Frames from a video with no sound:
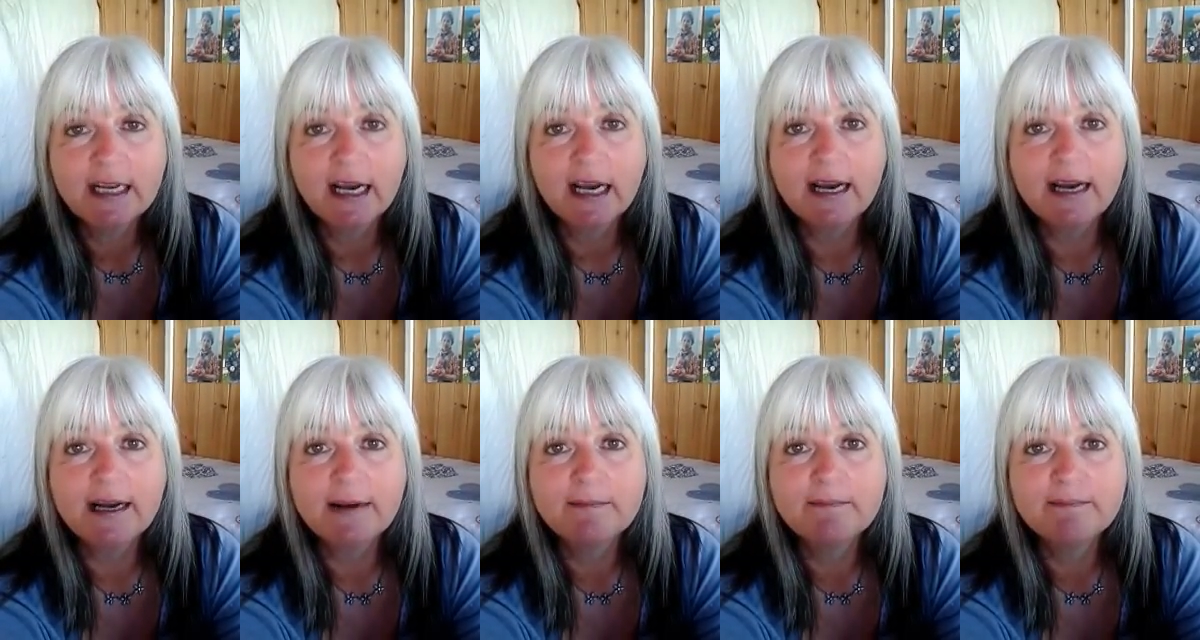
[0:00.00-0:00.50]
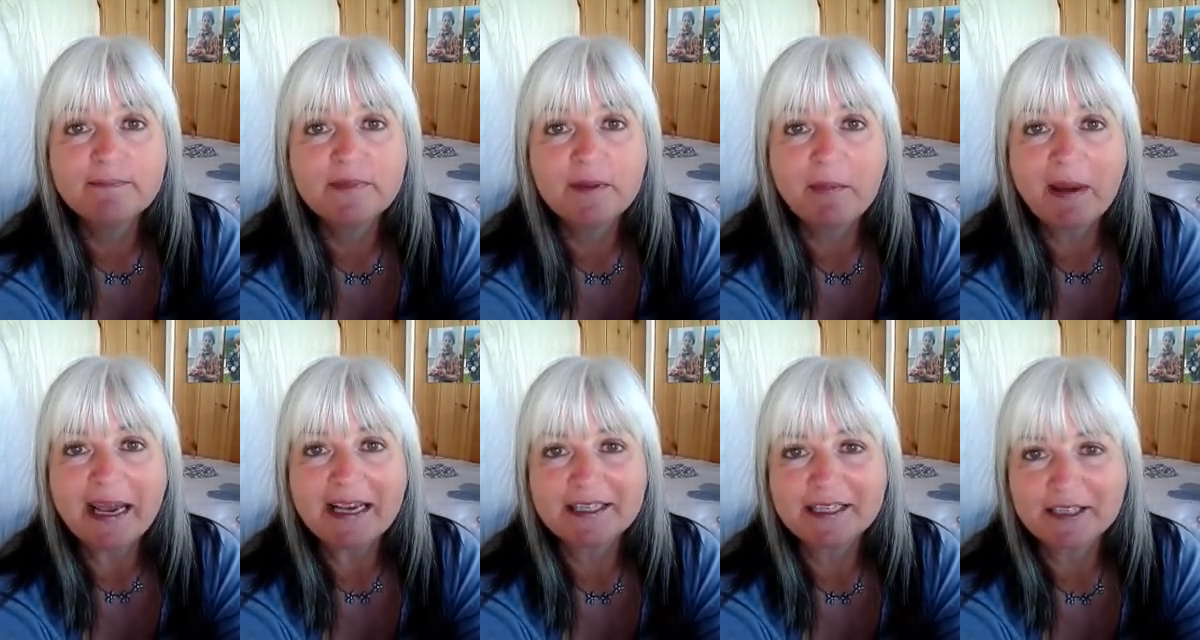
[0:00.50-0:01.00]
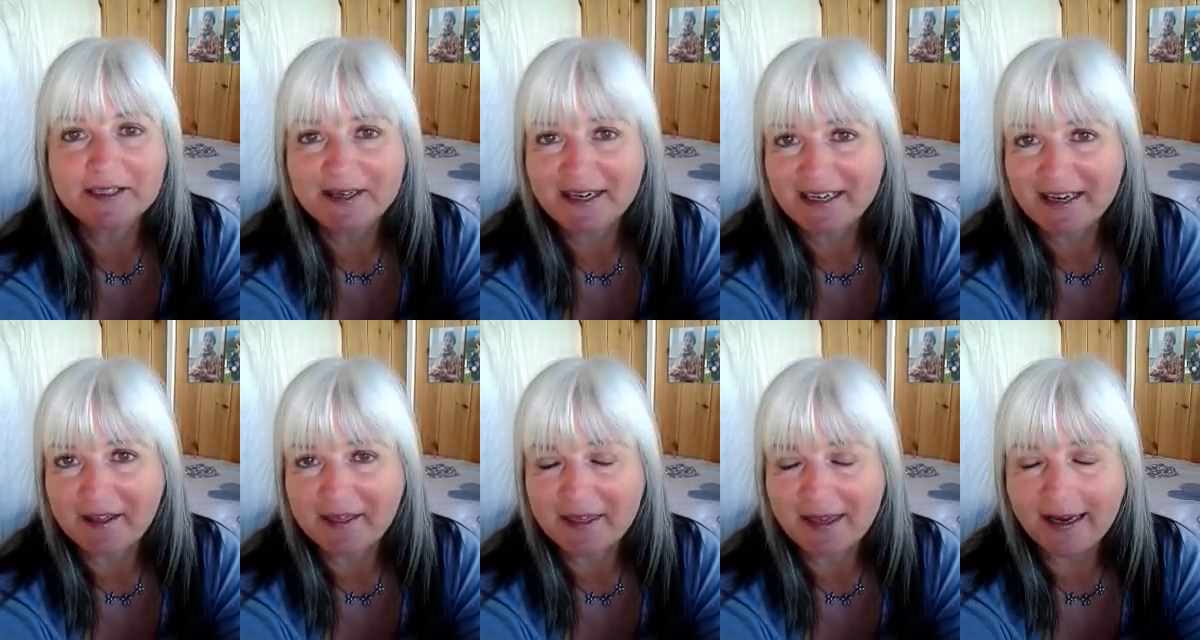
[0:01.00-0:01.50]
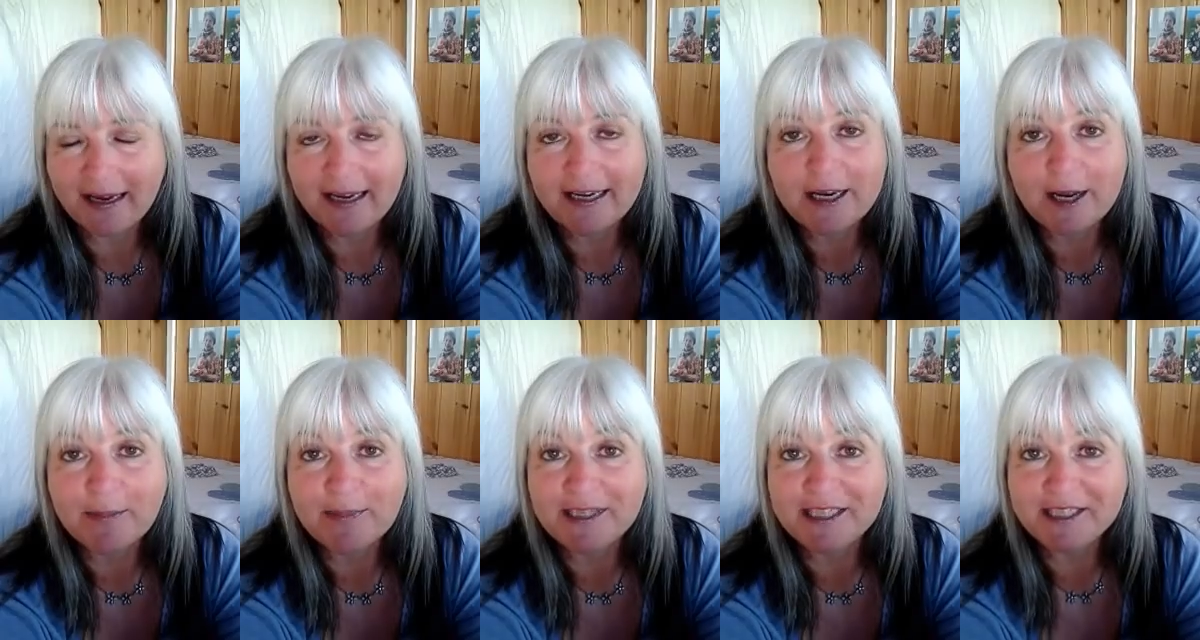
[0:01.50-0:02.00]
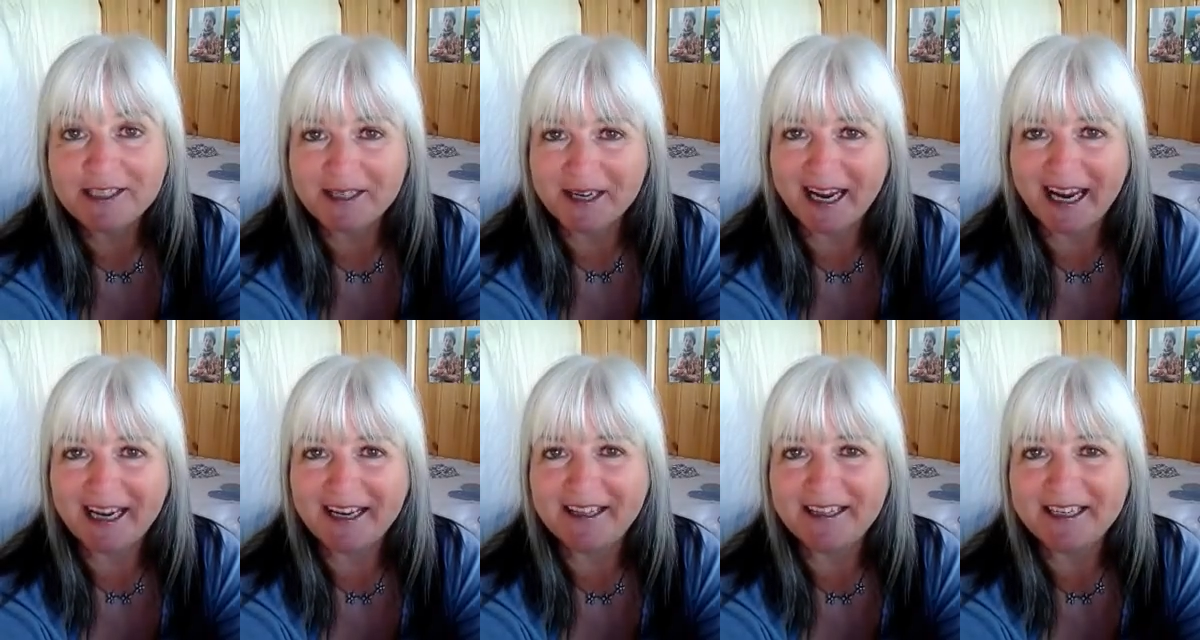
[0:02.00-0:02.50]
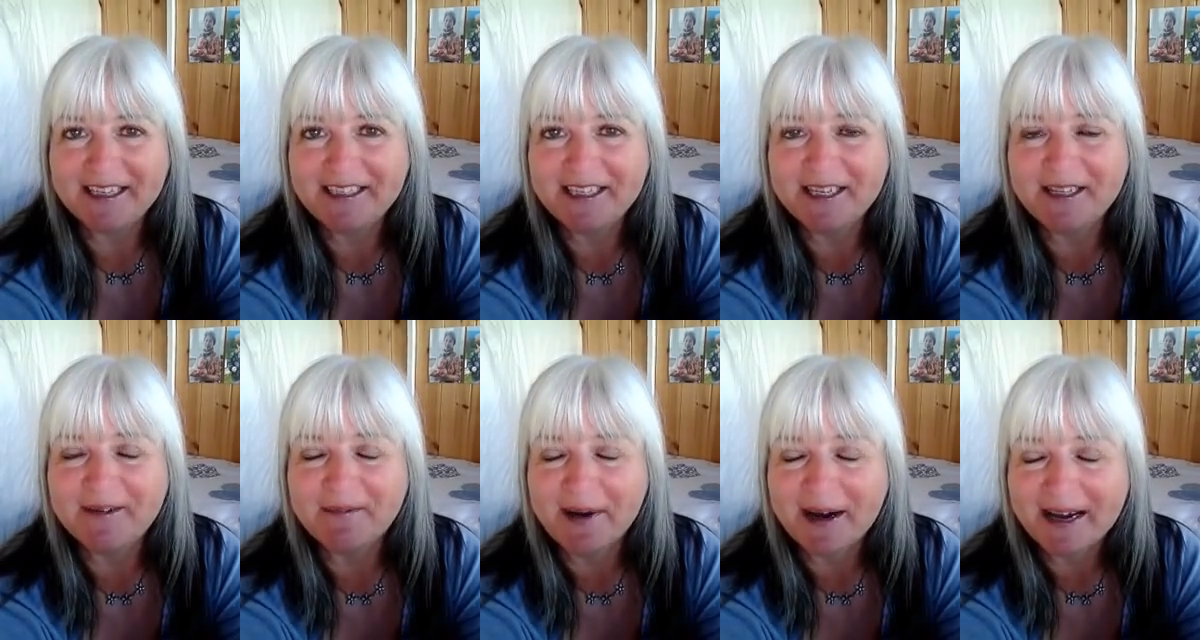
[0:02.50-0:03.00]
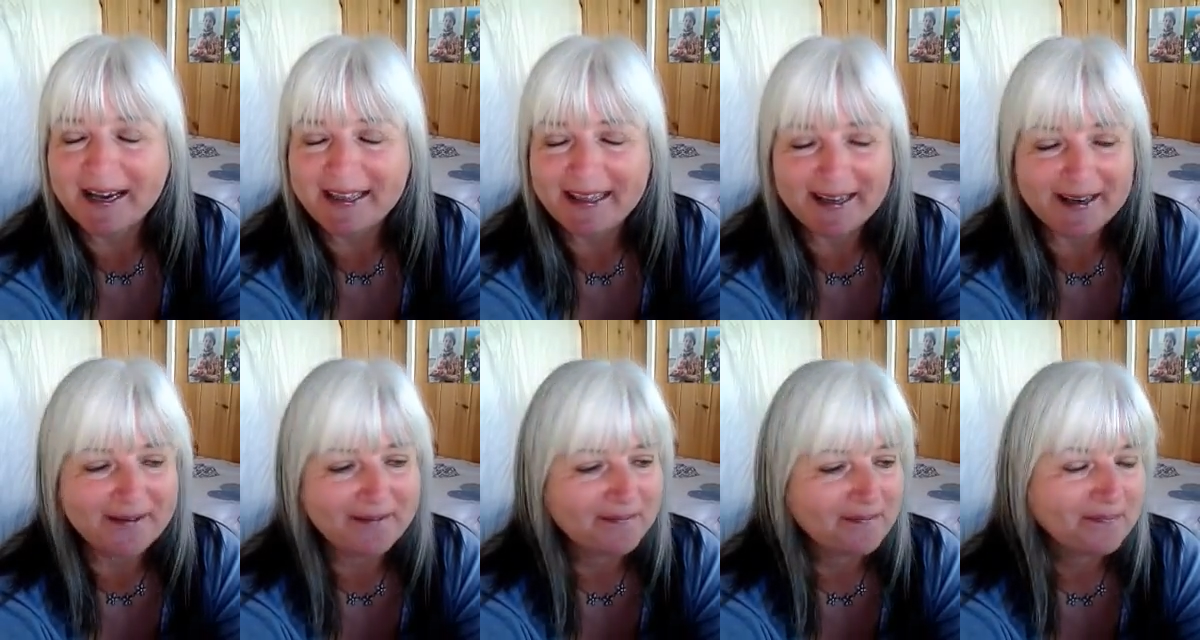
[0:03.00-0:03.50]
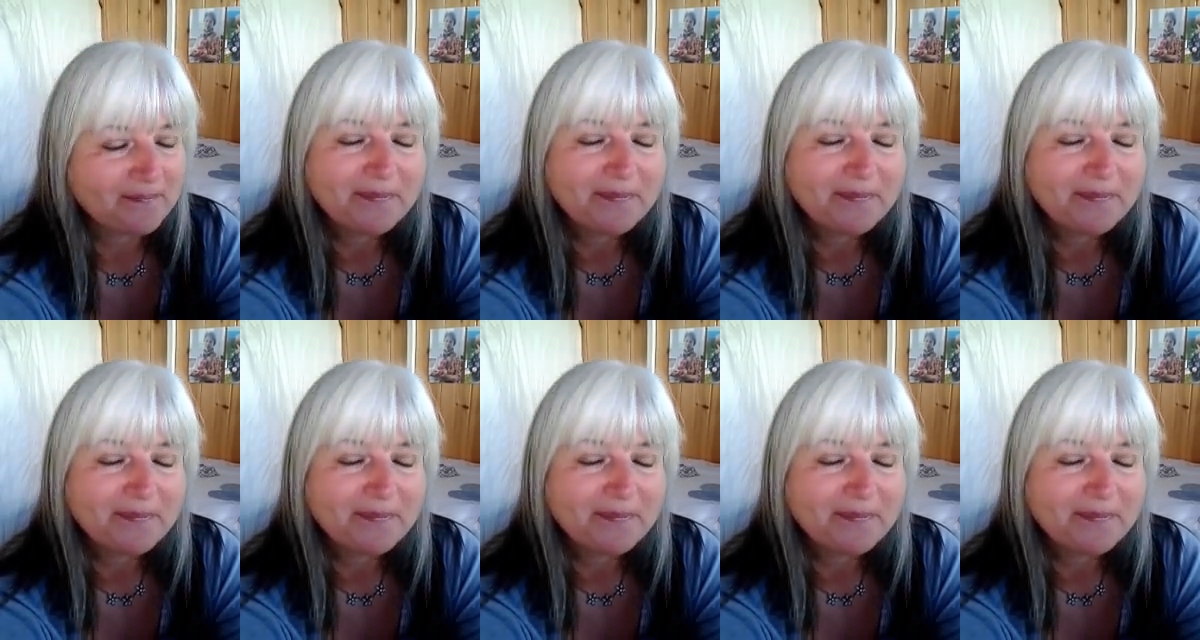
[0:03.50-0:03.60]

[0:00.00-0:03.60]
The bags are doing nothing and nobody's doing anything to them either.